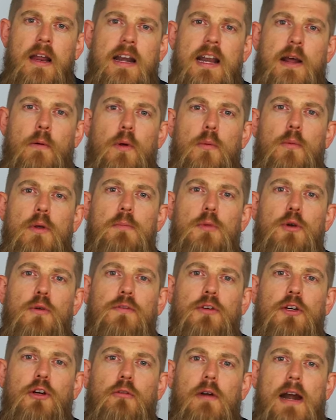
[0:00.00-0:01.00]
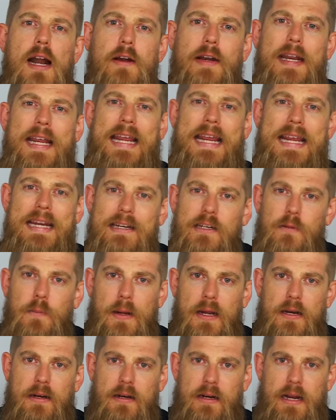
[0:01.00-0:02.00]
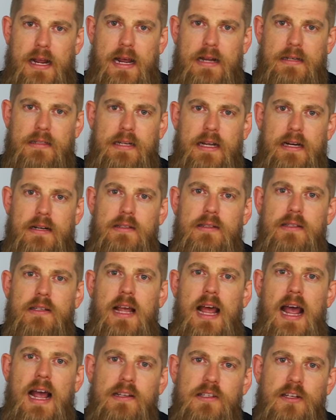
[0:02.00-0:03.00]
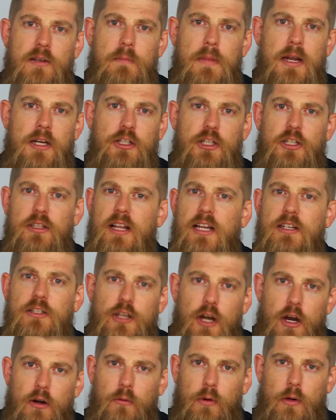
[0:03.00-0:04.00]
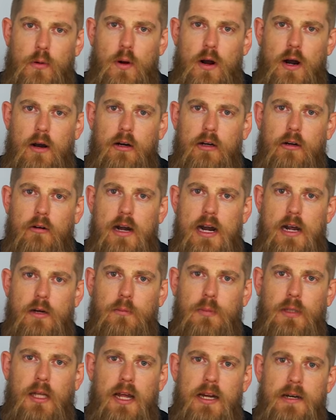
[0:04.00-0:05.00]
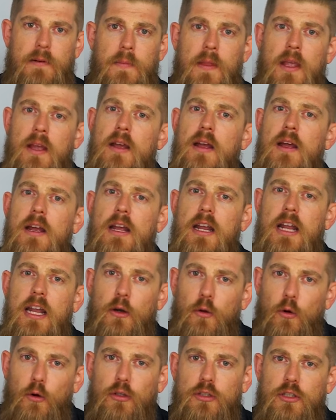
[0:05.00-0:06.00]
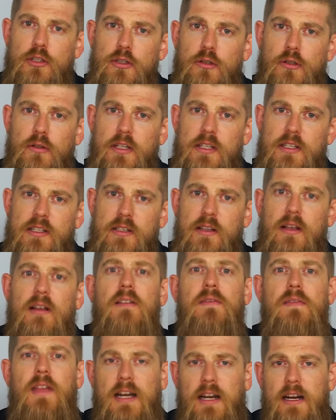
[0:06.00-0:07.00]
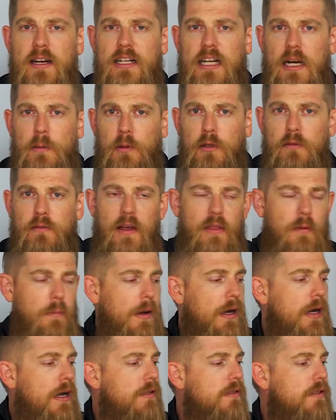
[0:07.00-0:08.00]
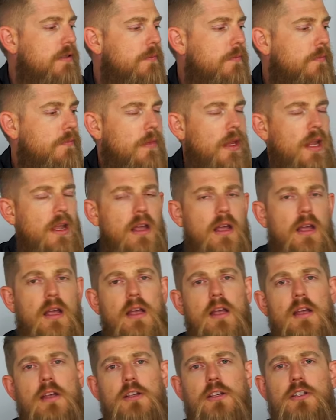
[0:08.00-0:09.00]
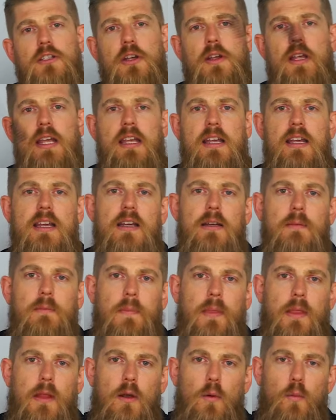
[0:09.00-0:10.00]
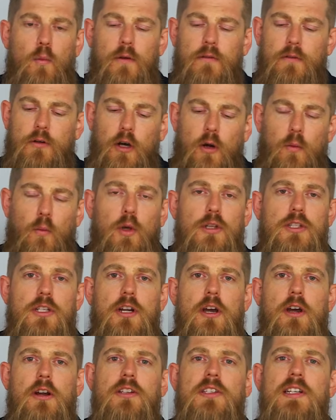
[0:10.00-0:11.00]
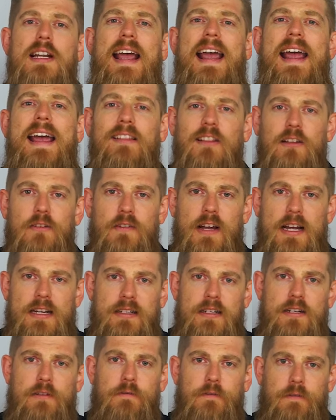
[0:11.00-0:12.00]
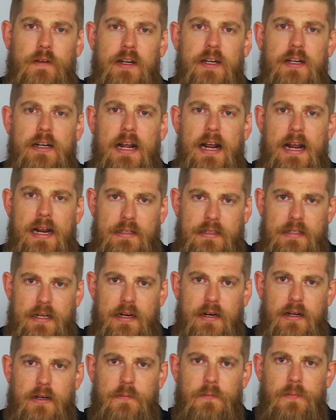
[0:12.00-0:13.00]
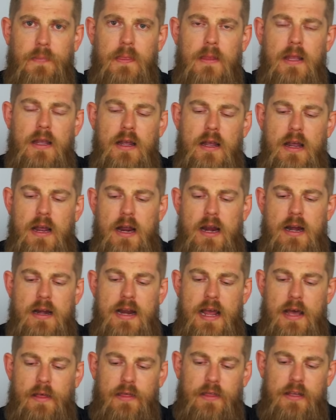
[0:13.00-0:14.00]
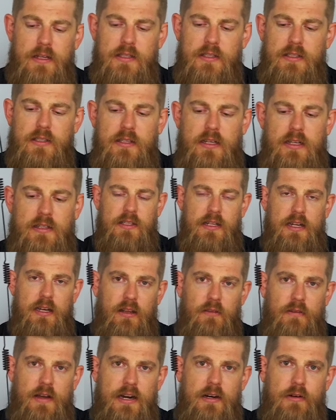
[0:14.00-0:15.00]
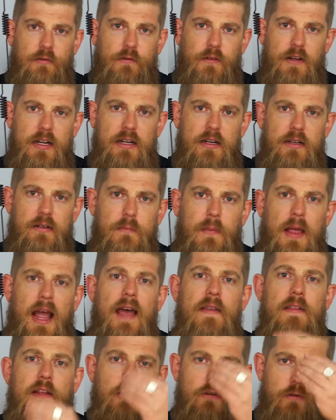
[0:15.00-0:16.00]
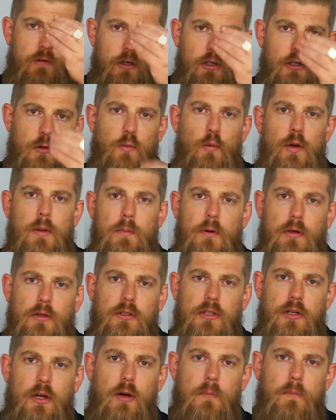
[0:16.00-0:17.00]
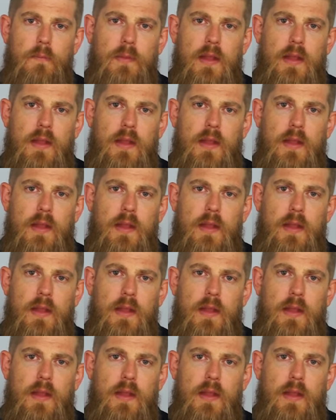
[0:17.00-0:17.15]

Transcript: Now when we move to ground independent antennas, as I mentioned, they don't require a ground plane. In order to do this, they need a couple of other parts. So here we've got what's known as an elevated feed antenna. Now this the elevated feed, and then you've got your whip on top.